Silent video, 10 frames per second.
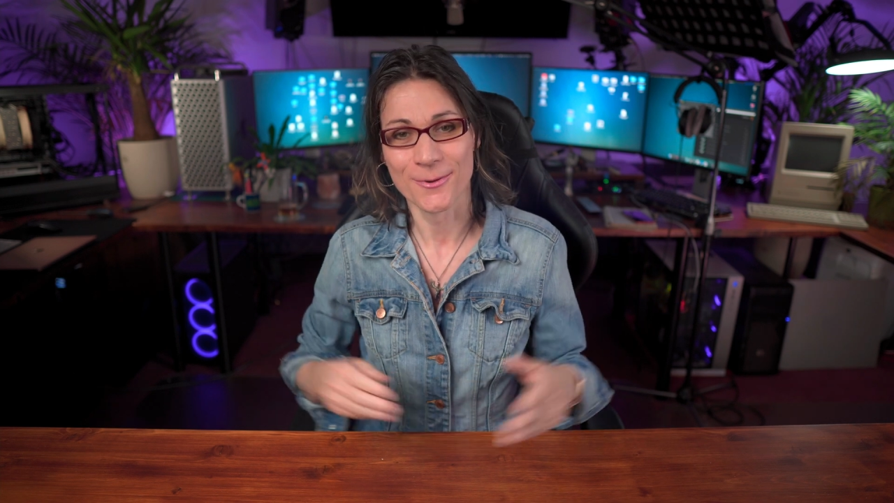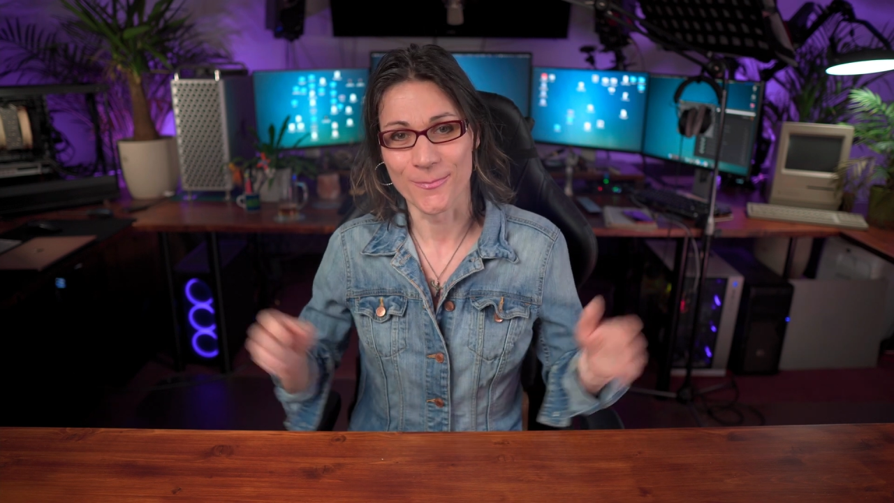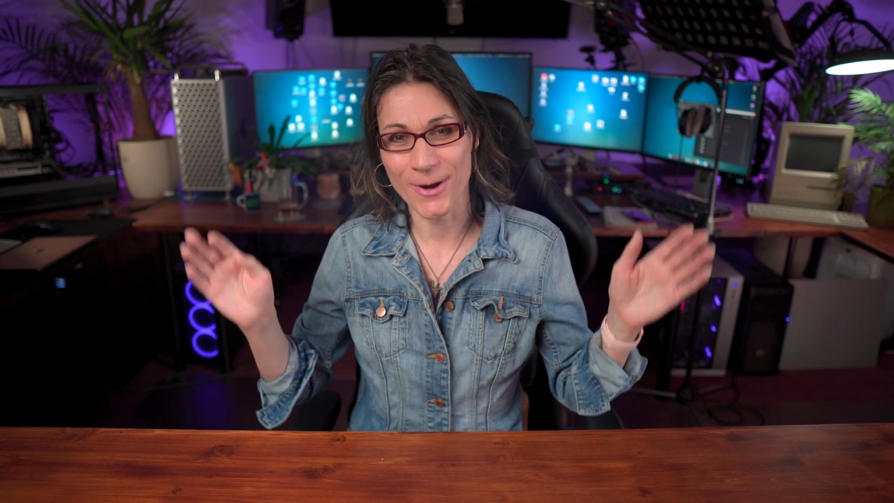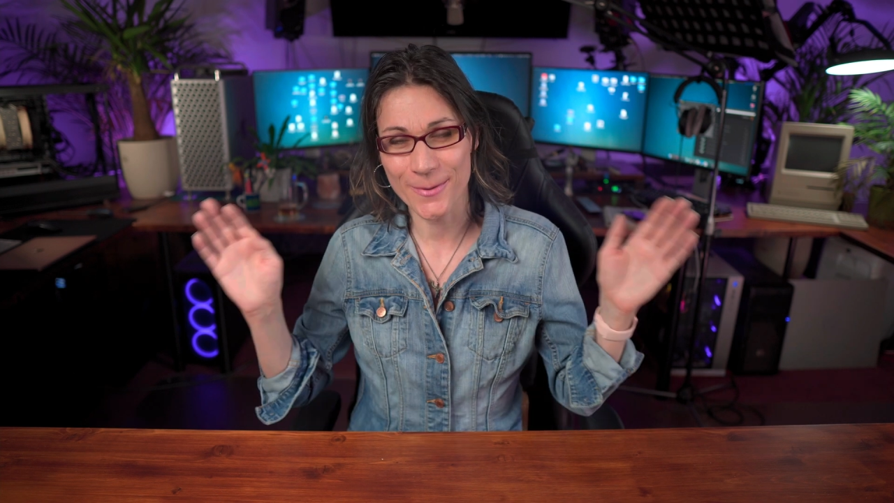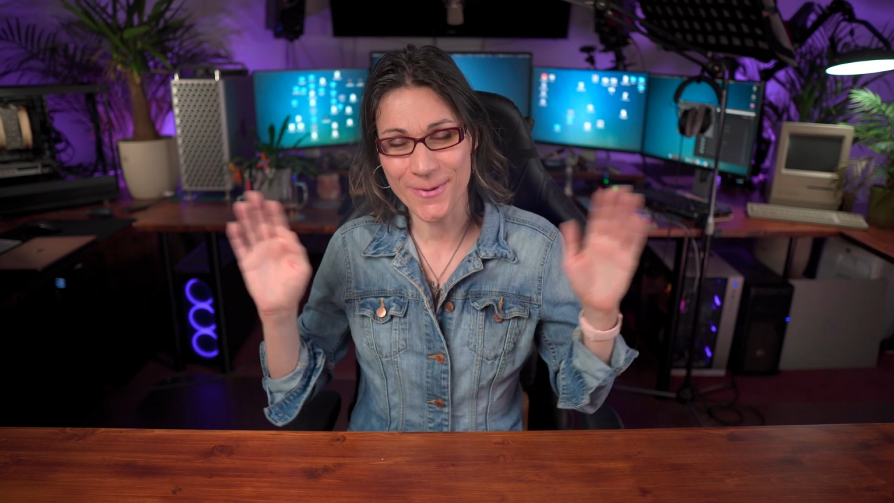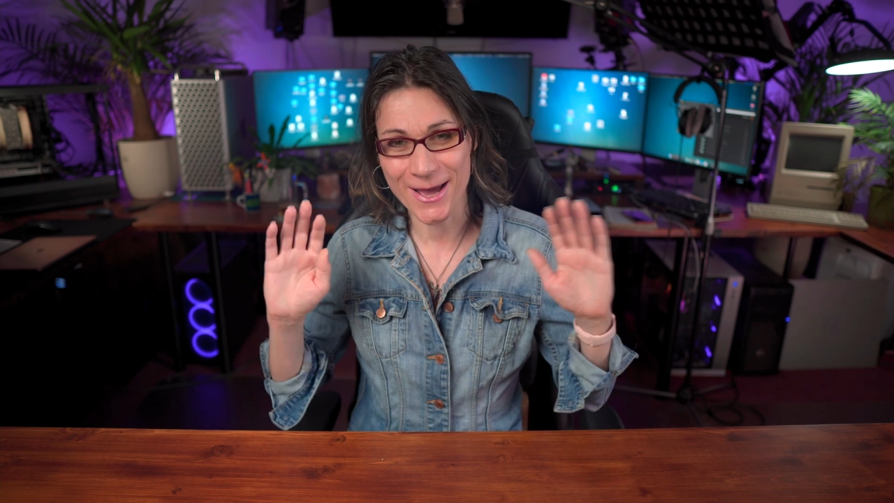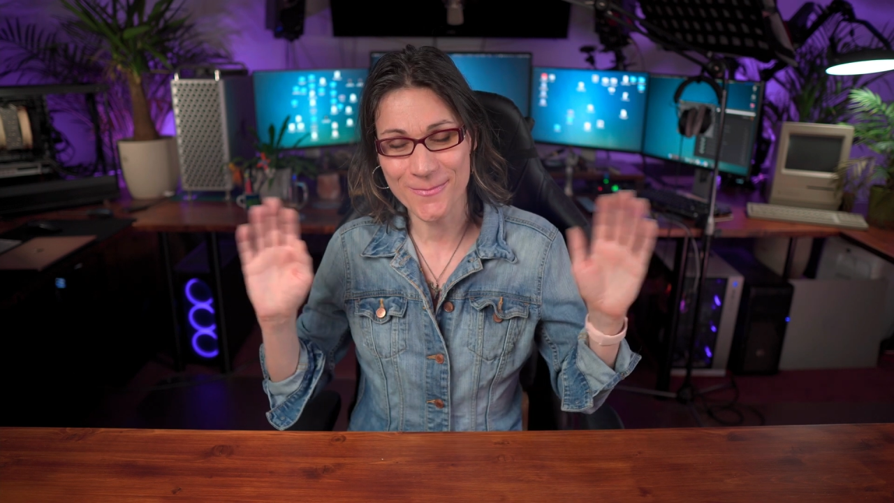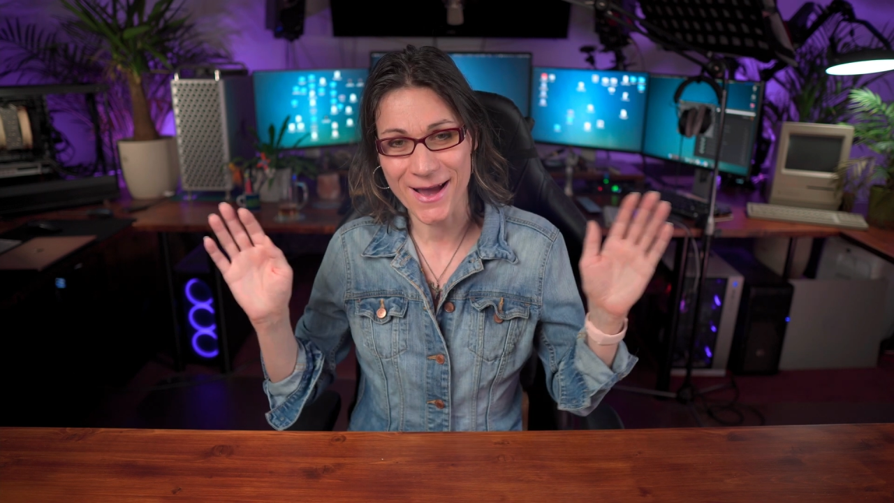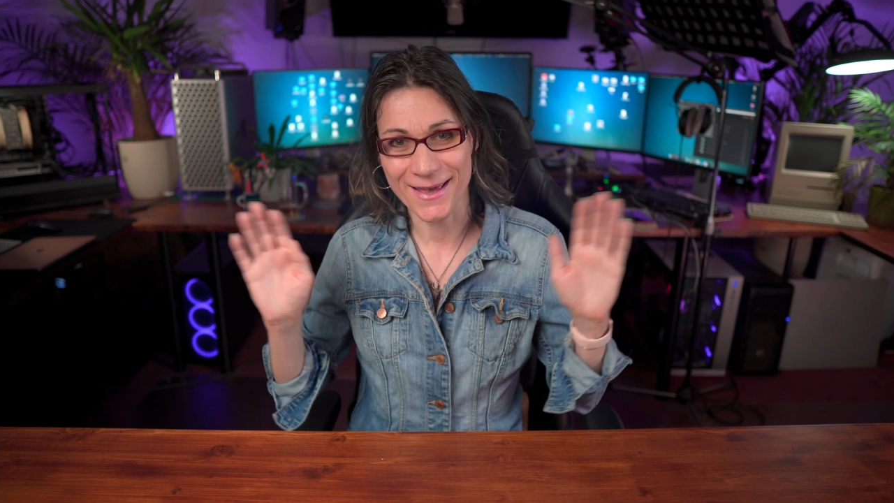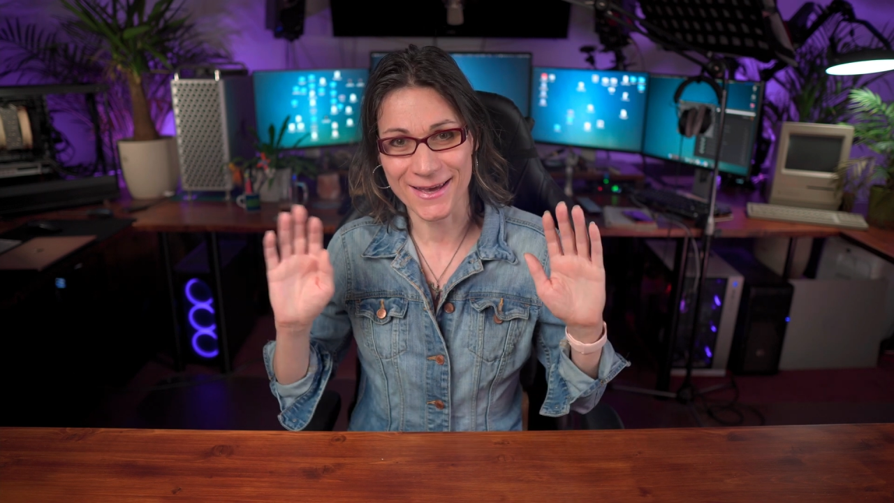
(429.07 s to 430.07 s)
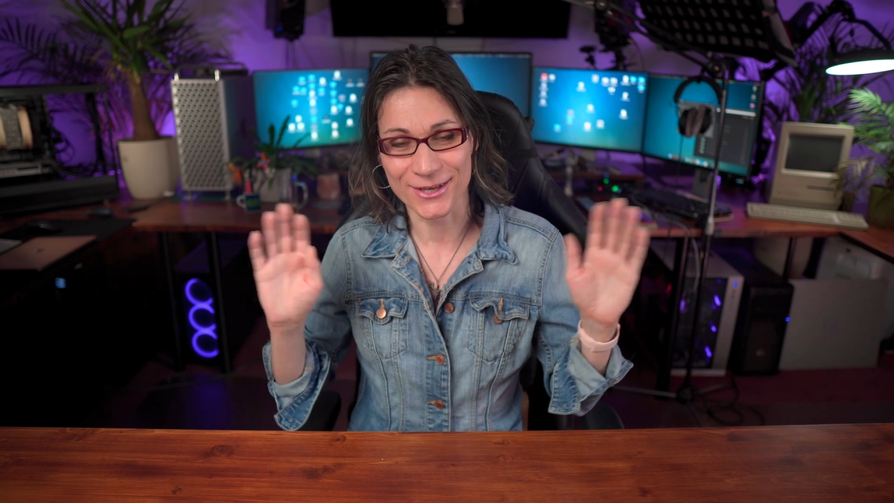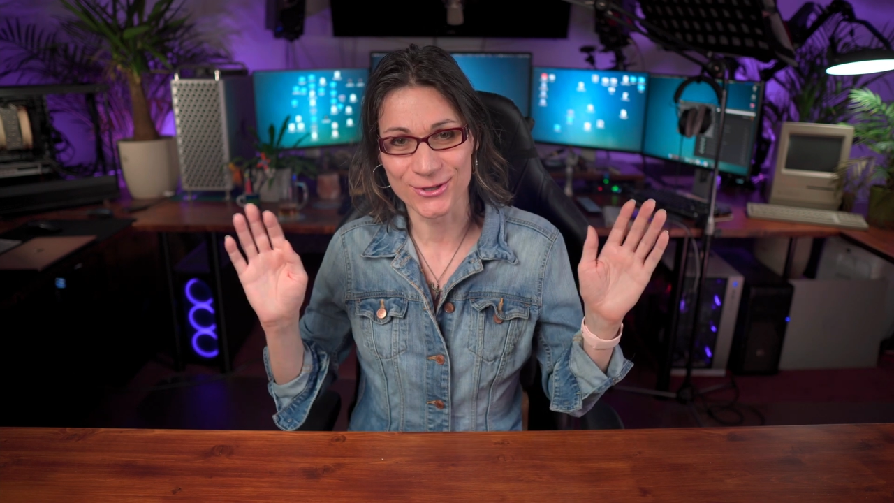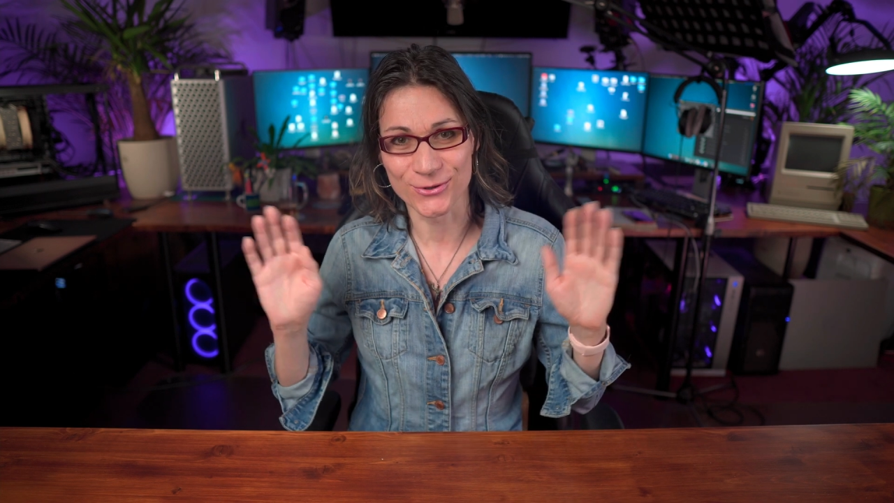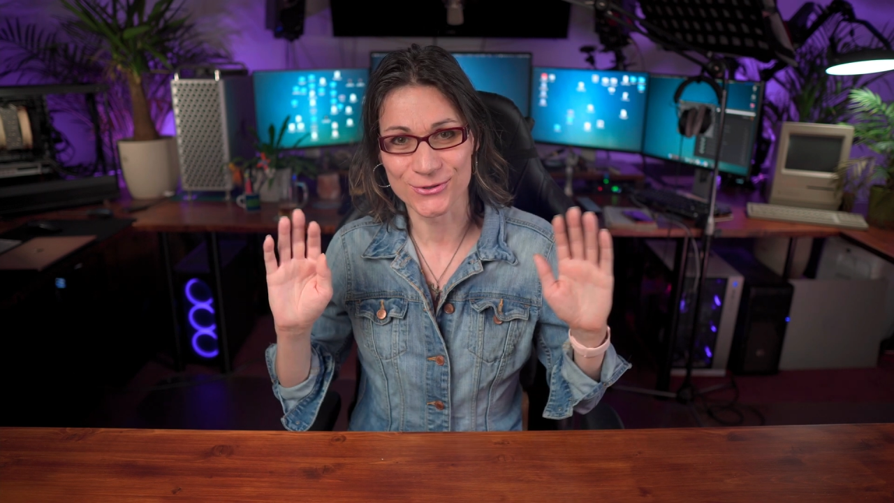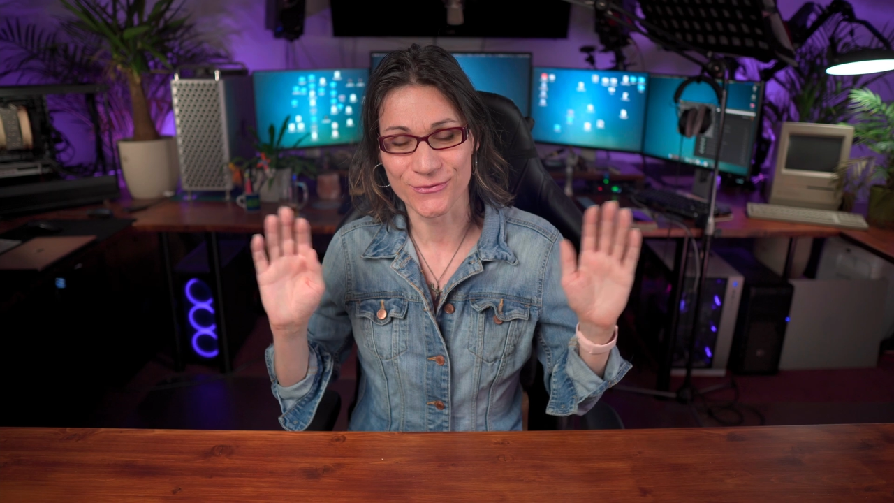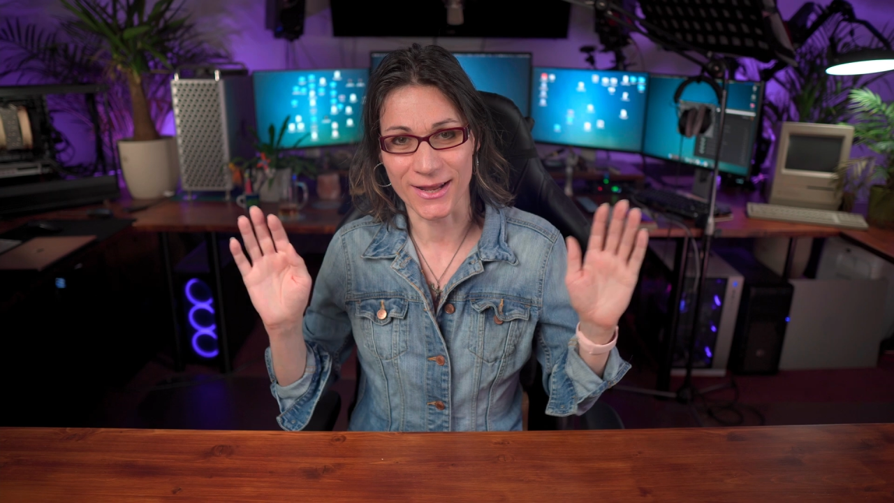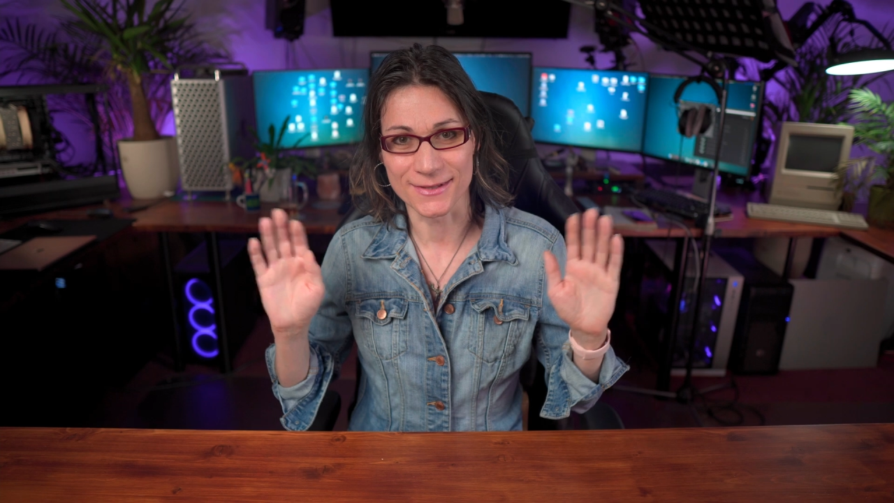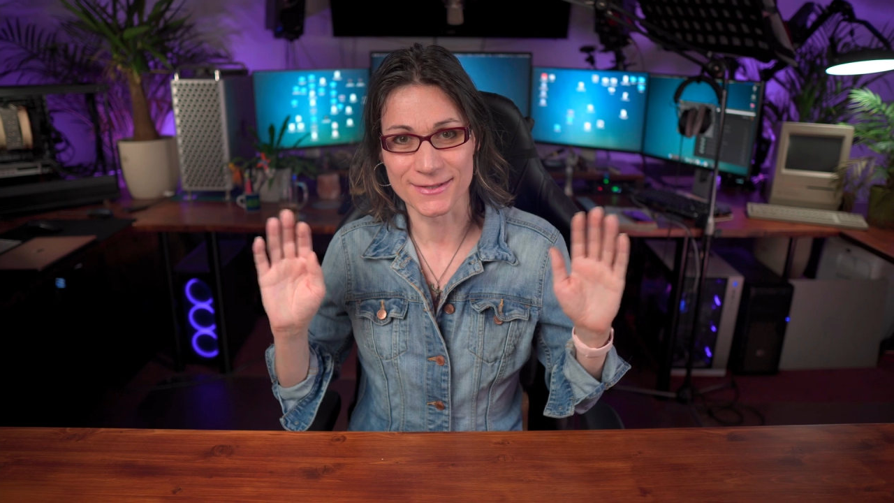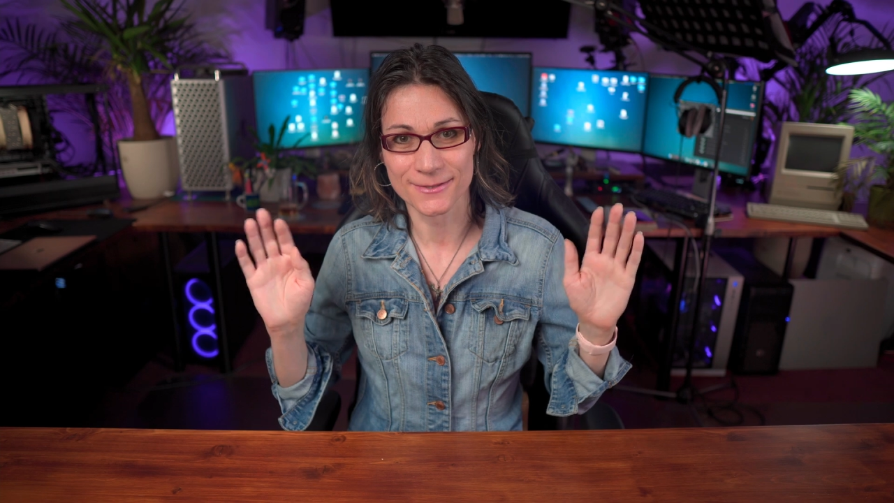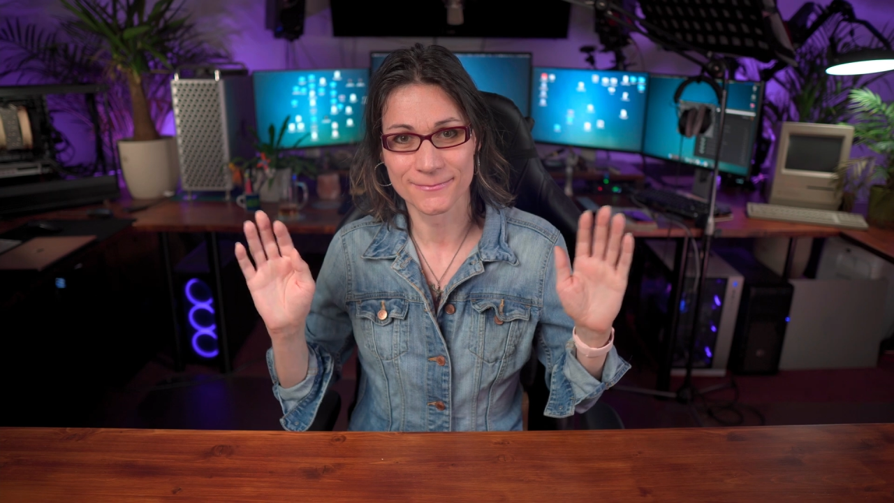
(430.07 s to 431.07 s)
Bye bye my Hackintosh
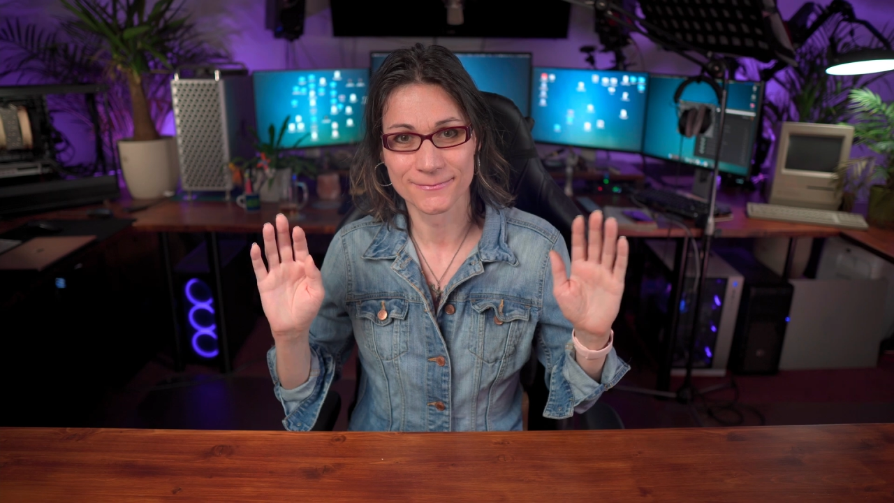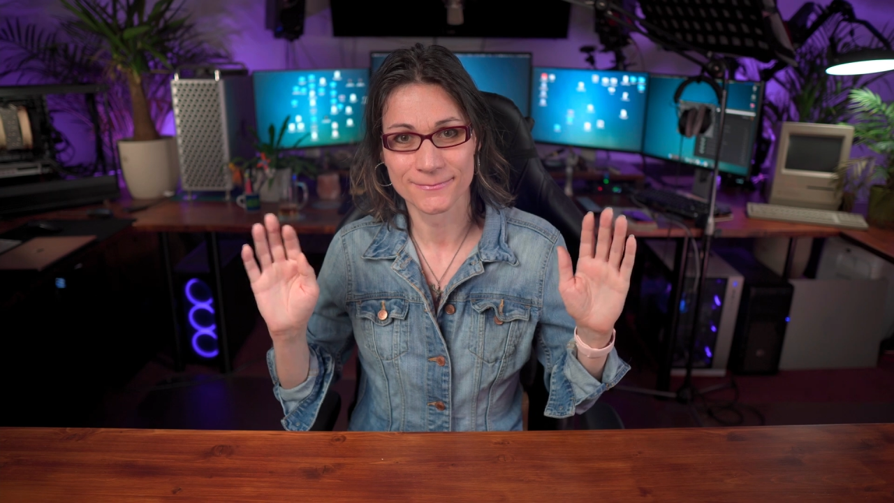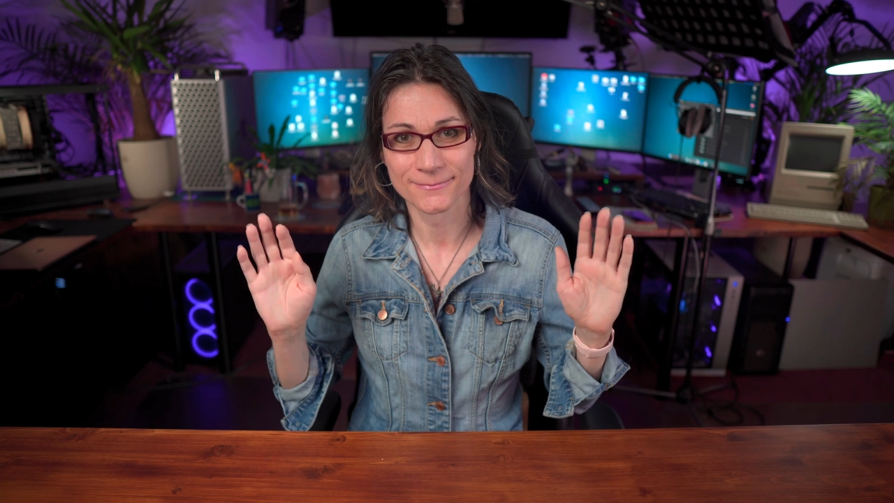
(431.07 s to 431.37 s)
friends.